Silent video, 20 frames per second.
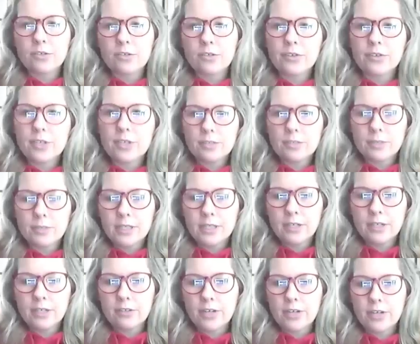for this
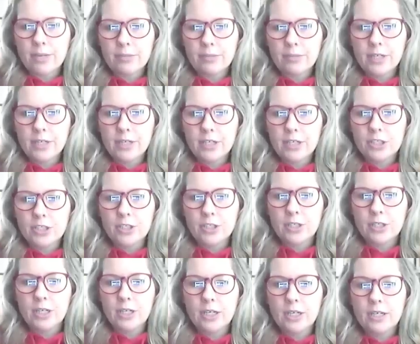particular
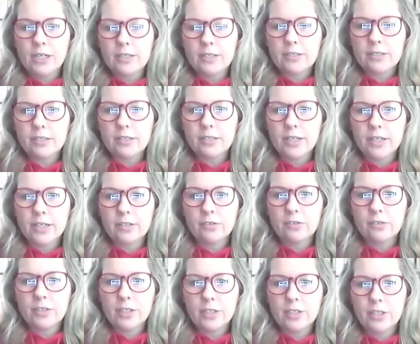application, it is
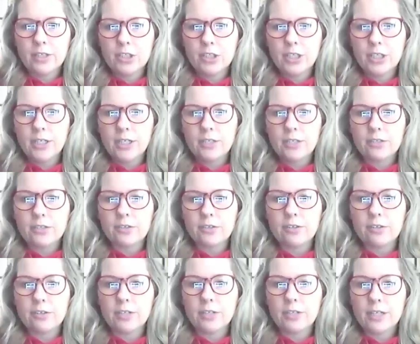landlord initiated. So
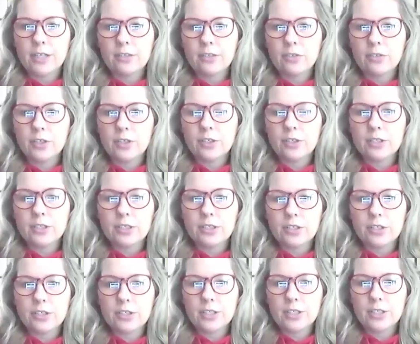the landlord
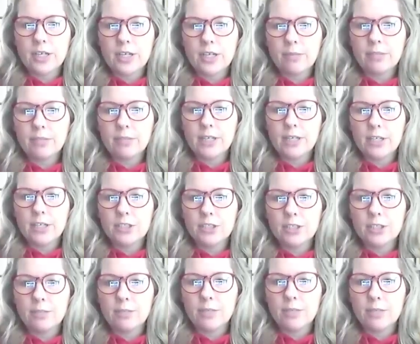starts the application
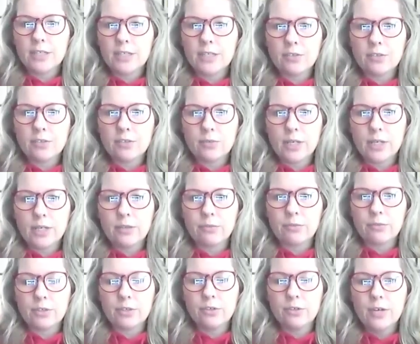and makes their way
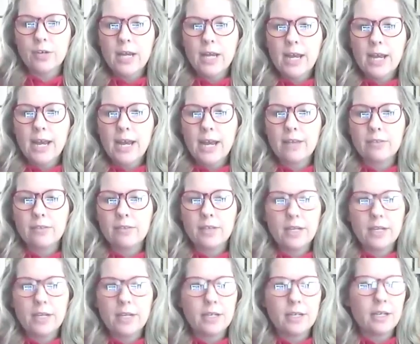through. And
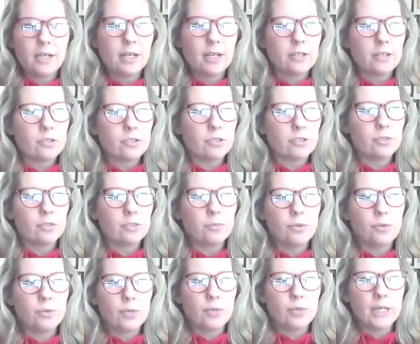then at a certain
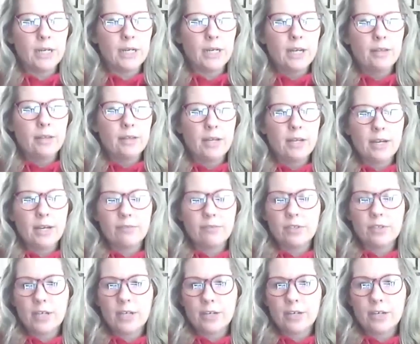point, they have
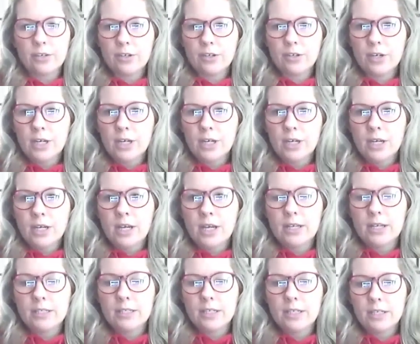to enter a
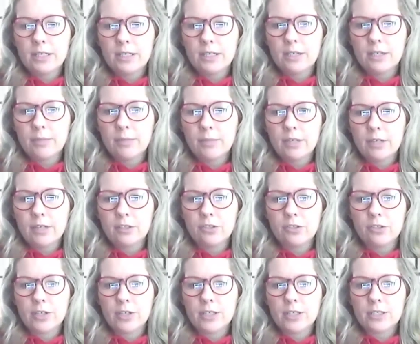tenant email
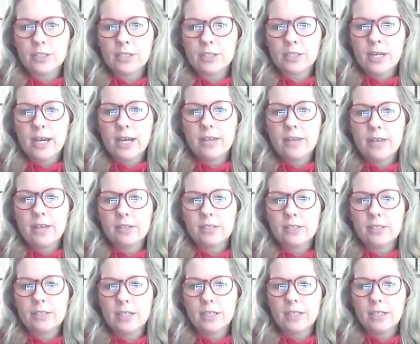address, and the
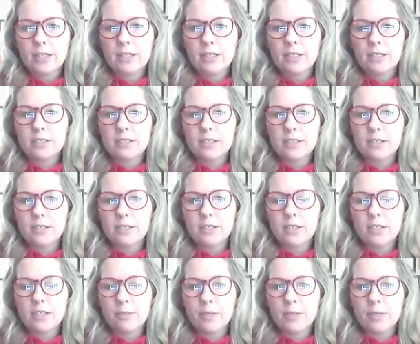tenant is sent an
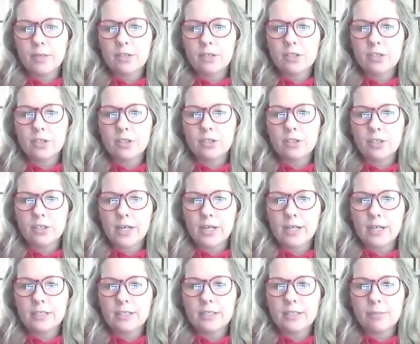email to collect
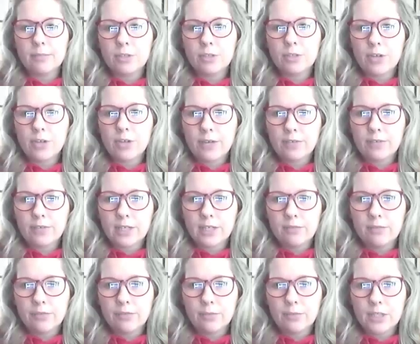demographic
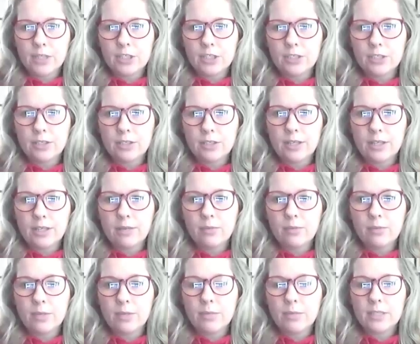information that
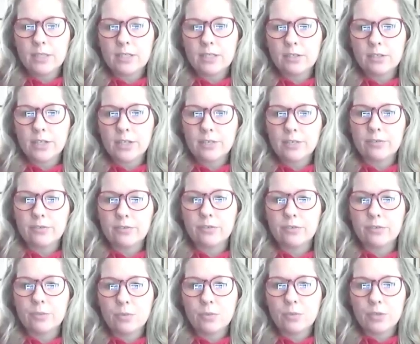we must collect for
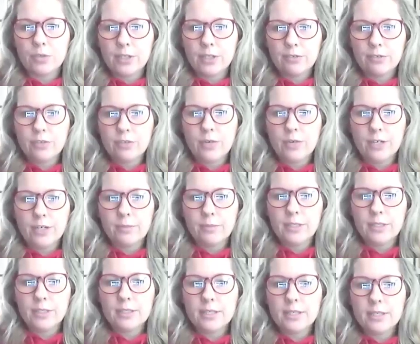reporting
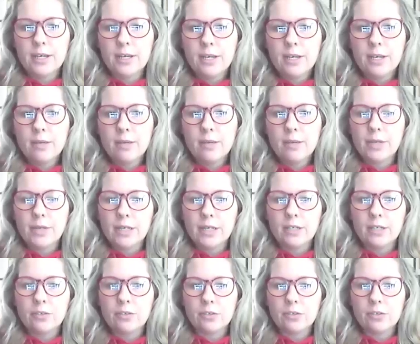requirements. But
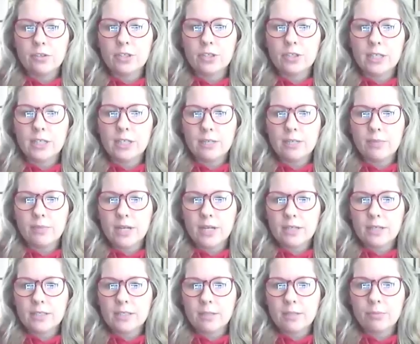in order to keep that
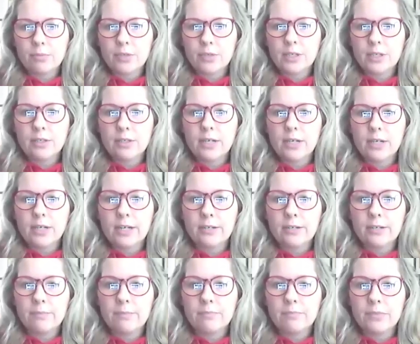separate,
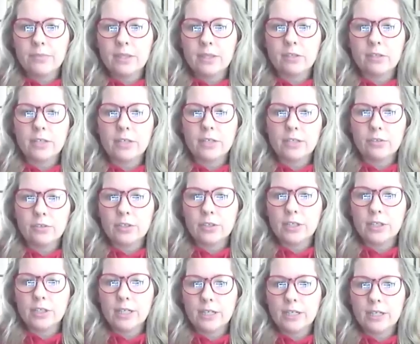the landlord
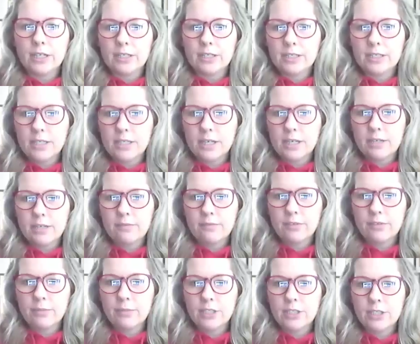cannot see that
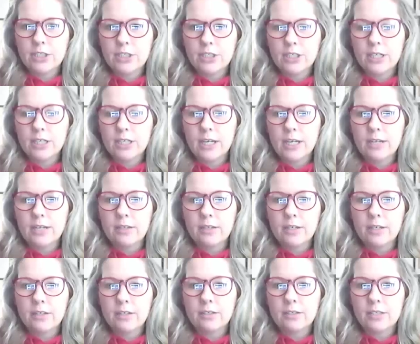information, and
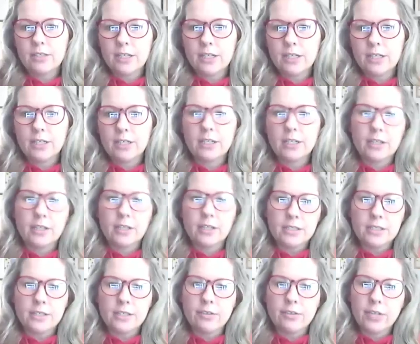then the tenant cannot
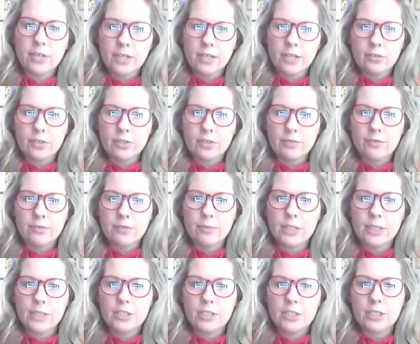see the landlord
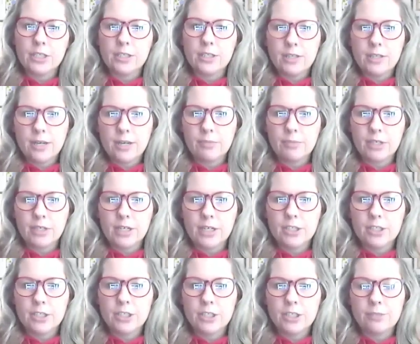information in the
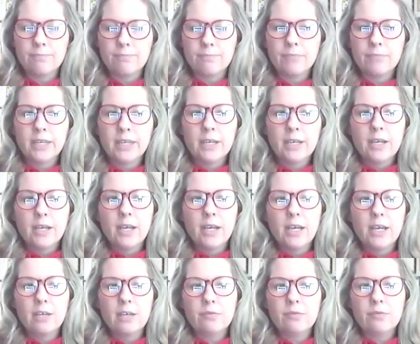application.
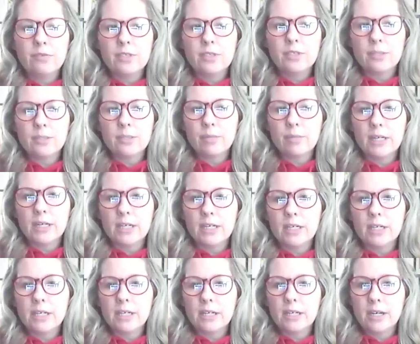If somebody
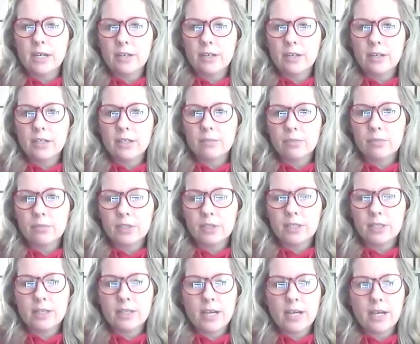cannot complete
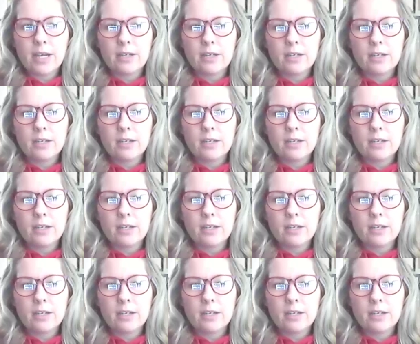that